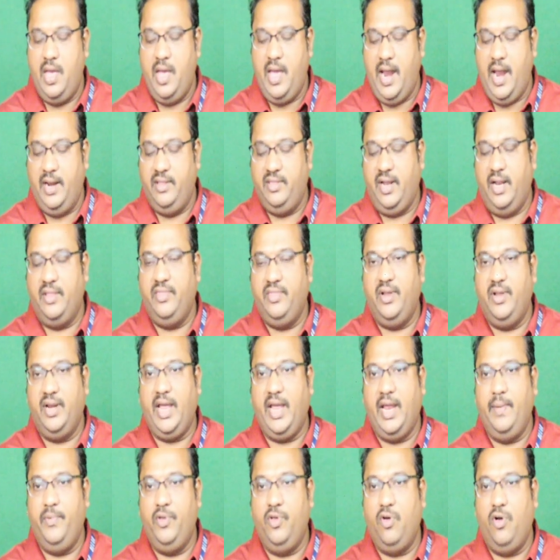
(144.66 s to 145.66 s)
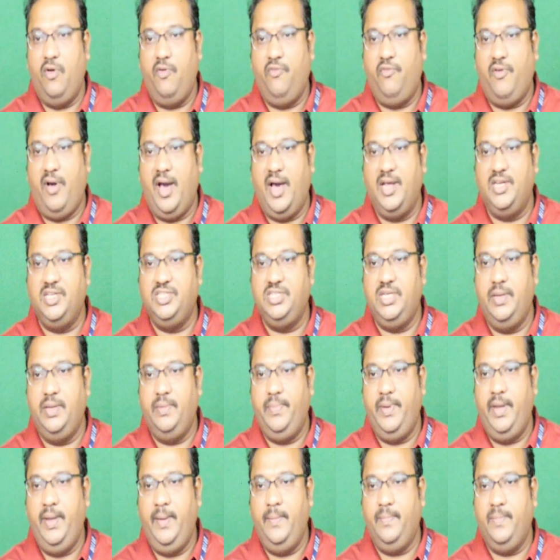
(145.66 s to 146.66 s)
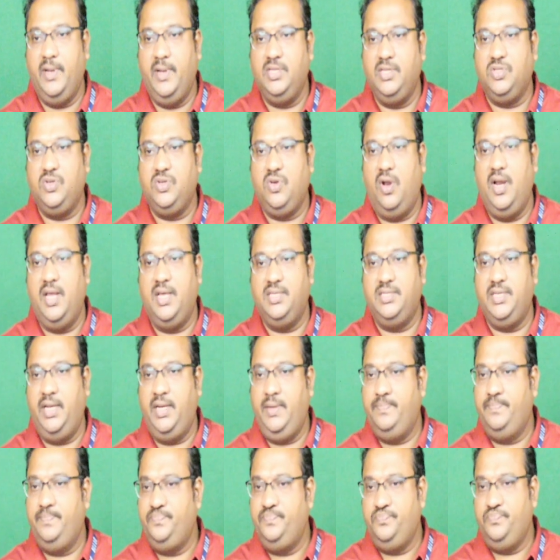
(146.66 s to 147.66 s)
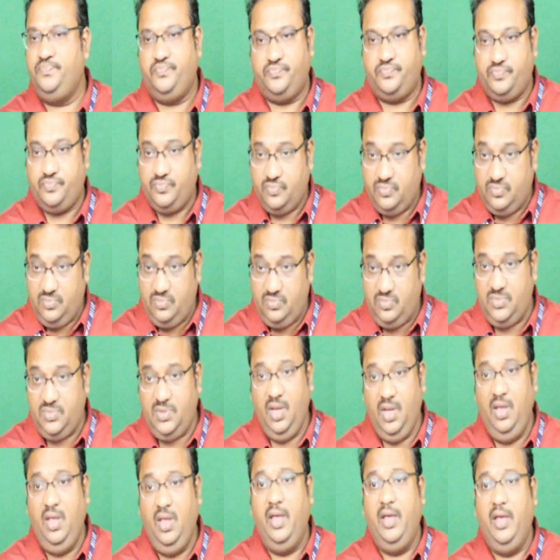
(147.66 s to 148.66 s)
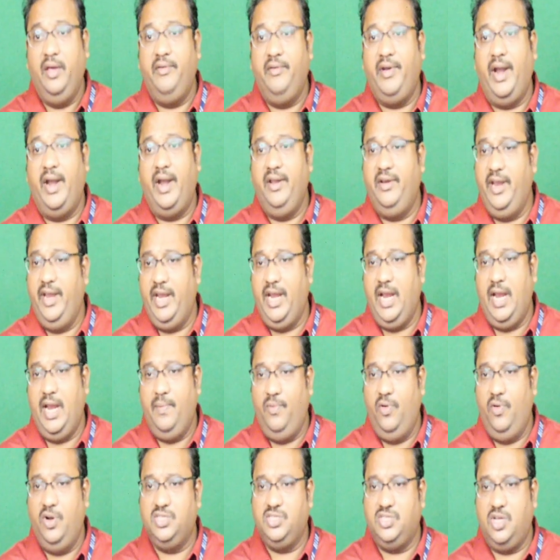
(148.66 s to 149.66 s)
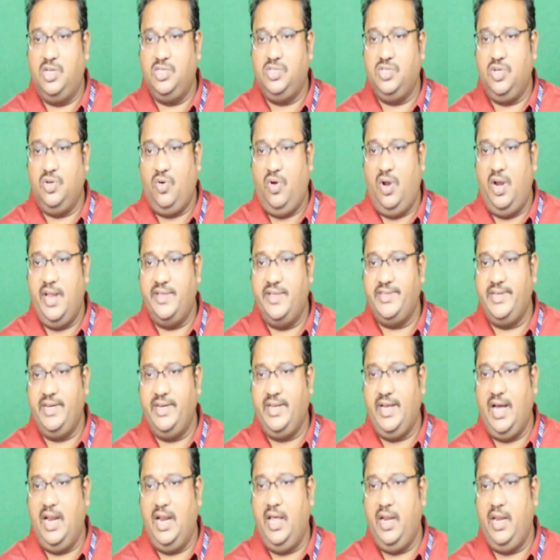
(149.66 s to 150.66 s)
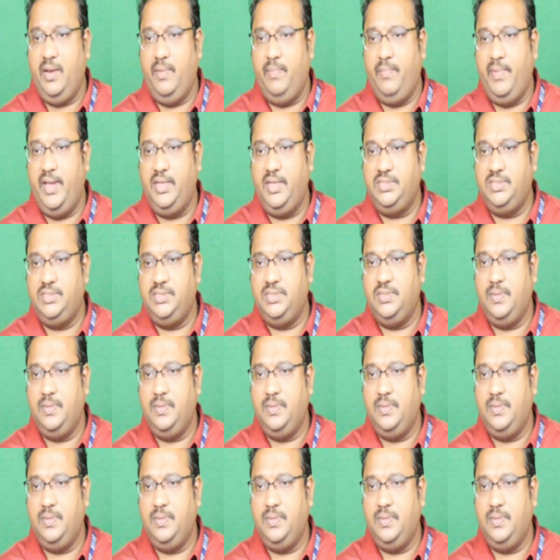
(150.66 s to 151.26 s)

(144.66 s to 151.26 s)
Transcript: and the other can be of RGB, that is called as an red, green and blue. It is also called as an color image.